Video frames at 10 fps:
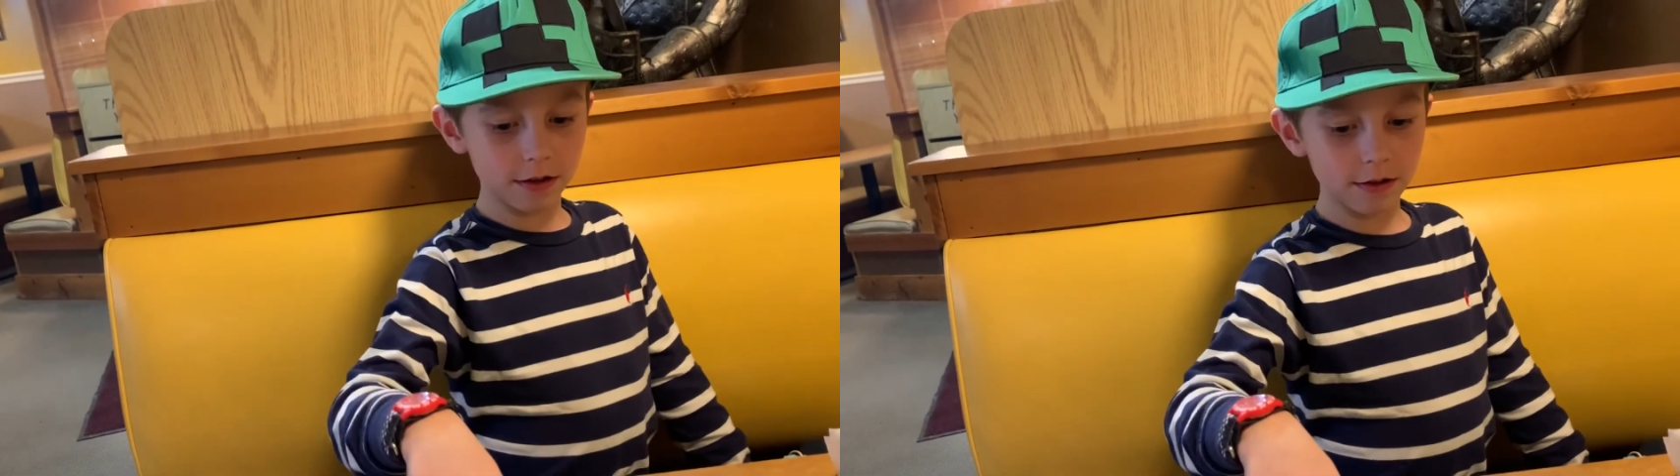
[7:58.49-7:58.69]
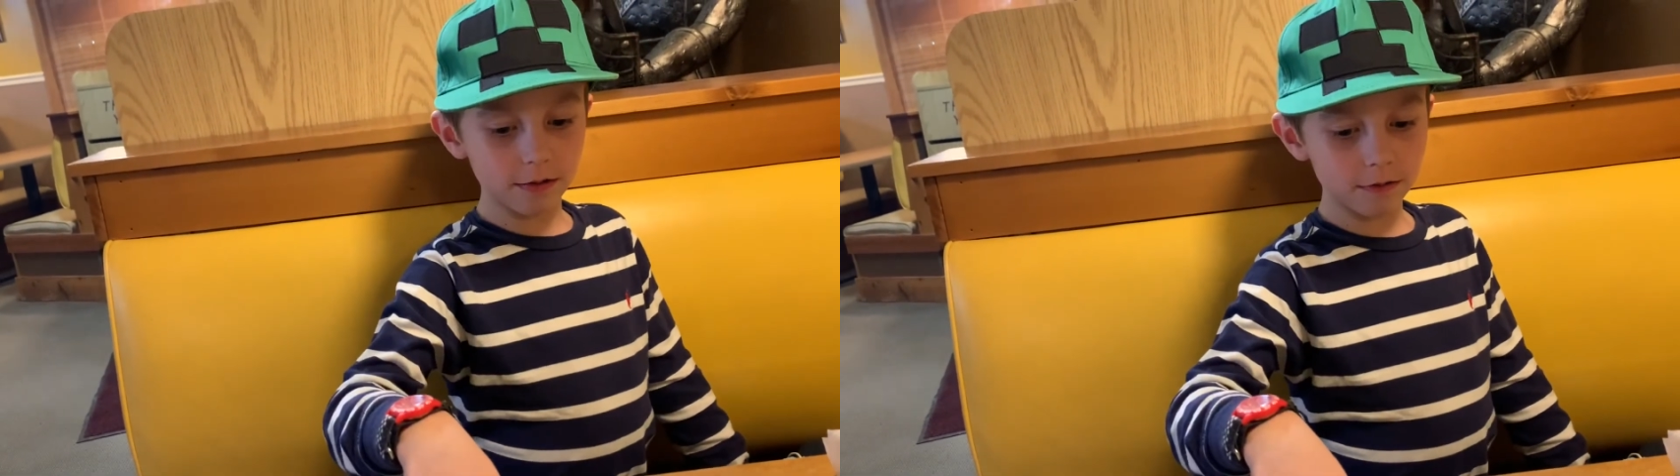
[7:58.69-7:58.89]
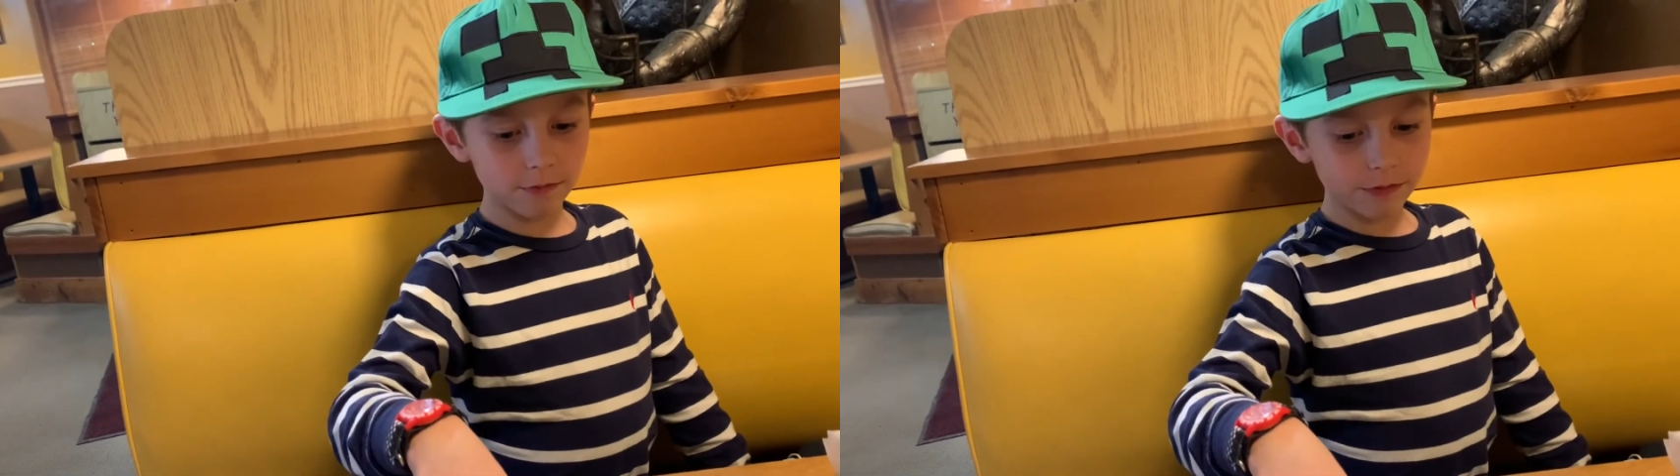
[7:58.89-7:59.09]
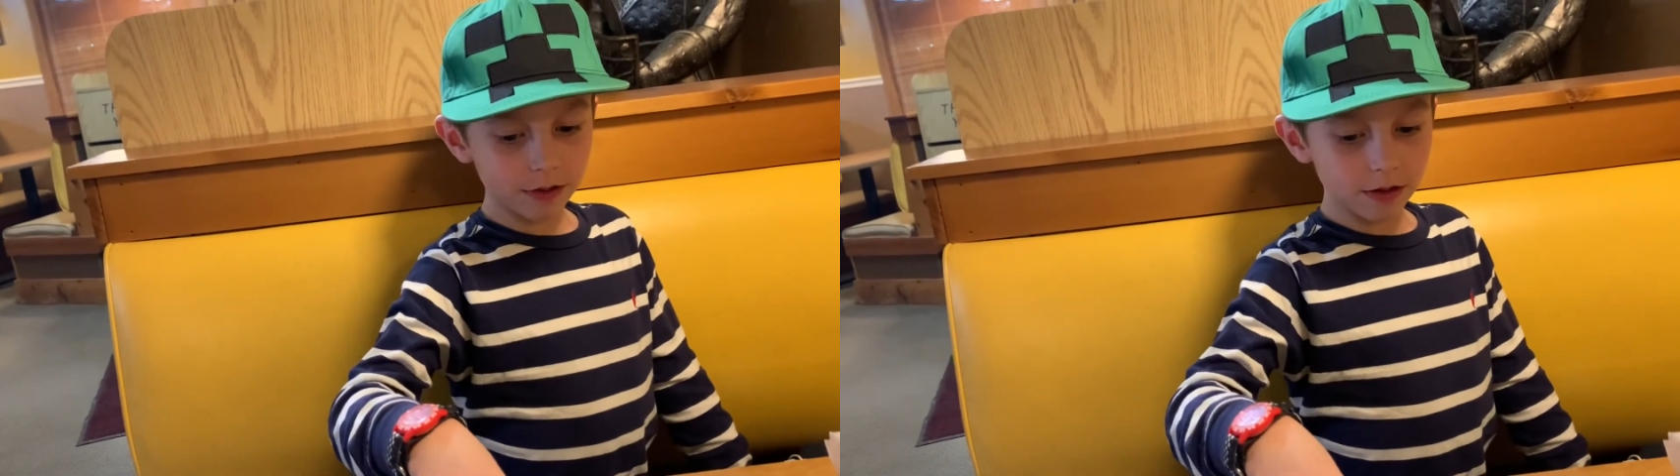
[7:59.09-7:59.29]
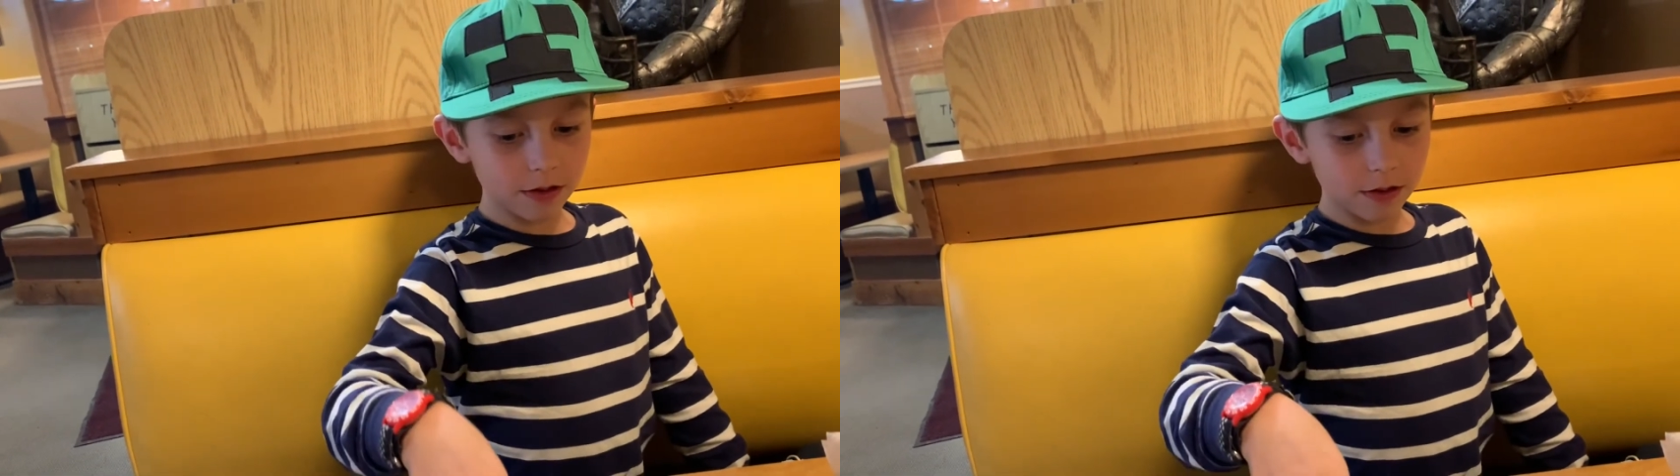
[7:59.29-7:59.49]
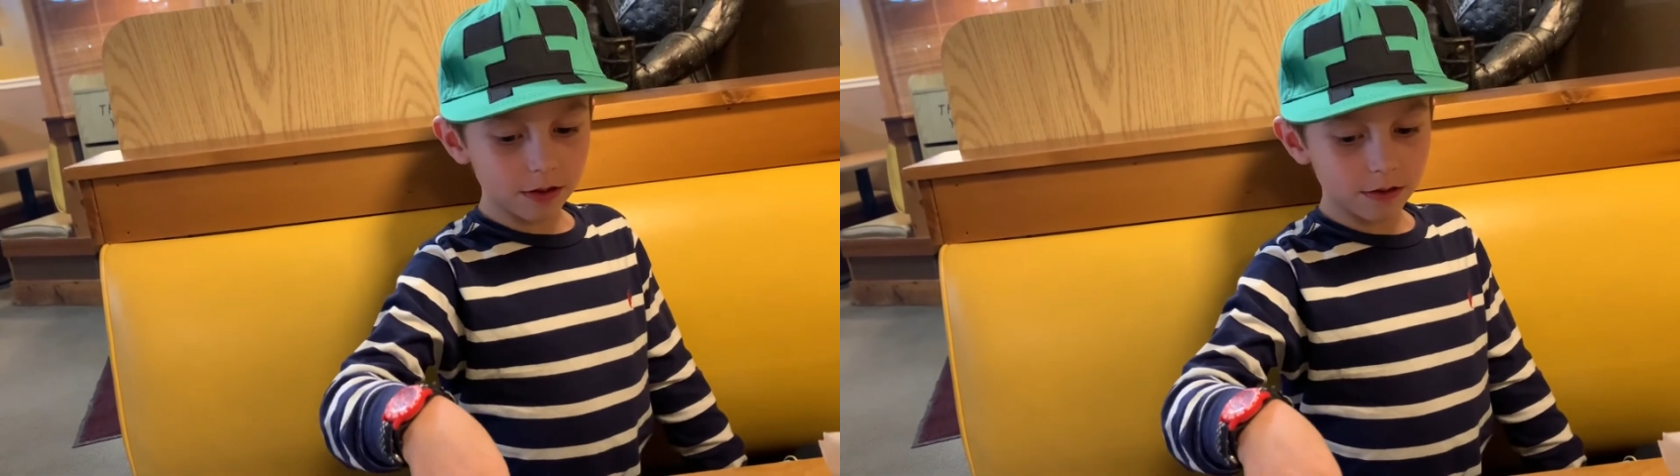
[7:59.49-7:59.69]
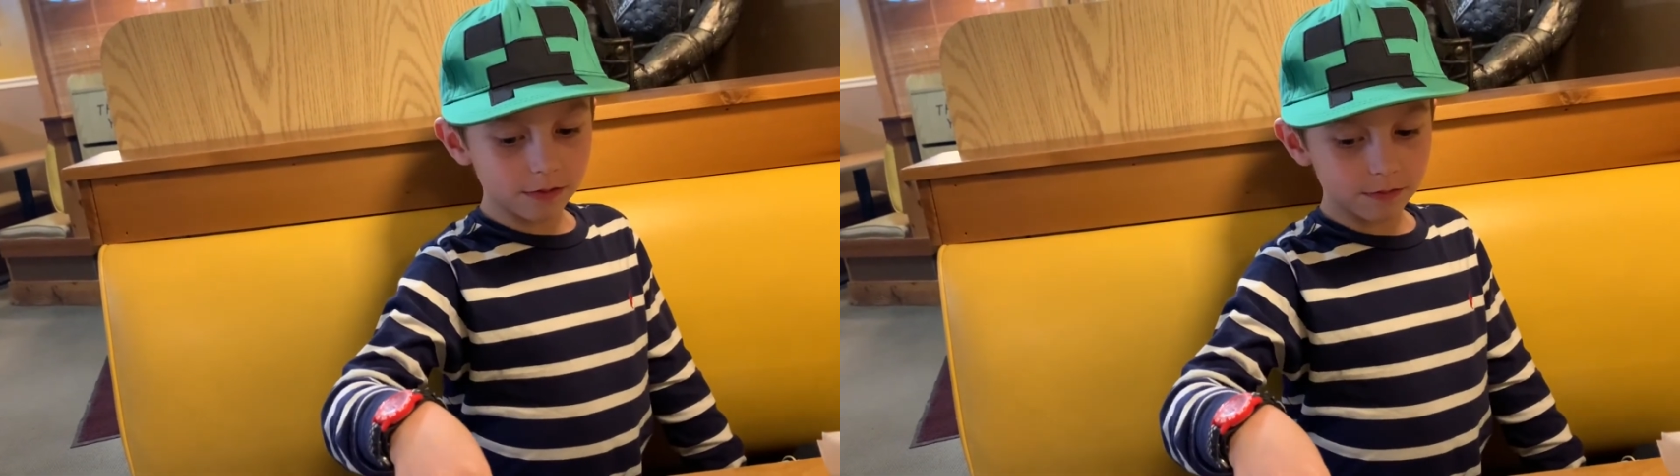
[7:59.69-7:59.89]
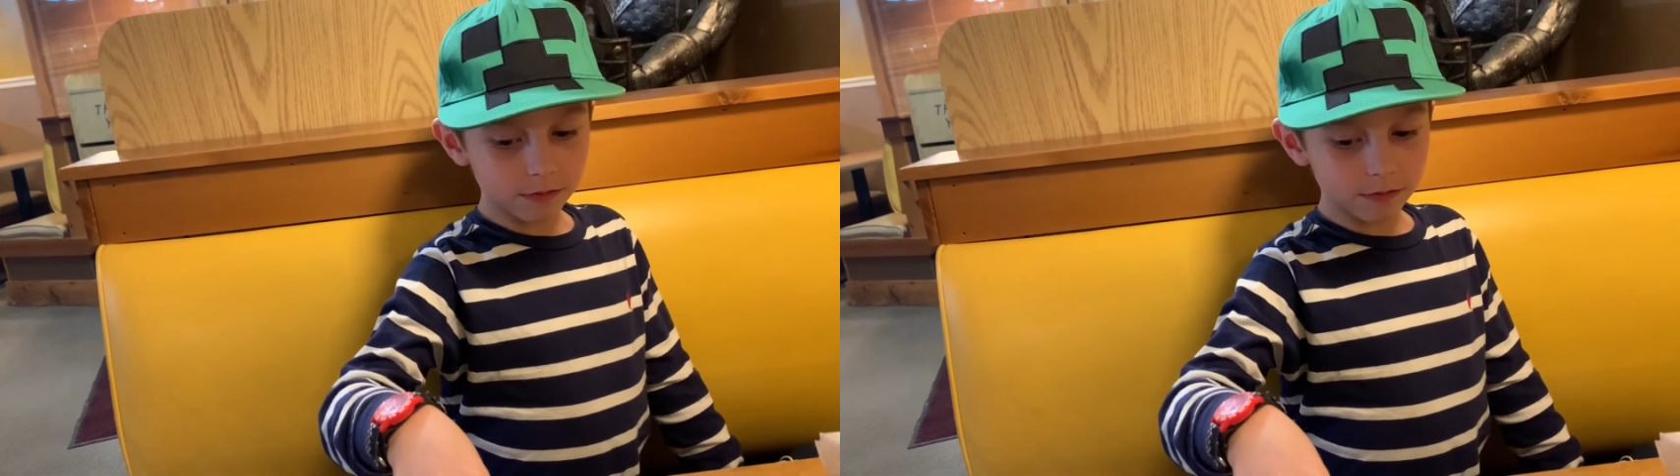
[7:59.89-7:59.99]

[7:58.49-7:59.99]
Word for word: Uh, you can never have too much pizza.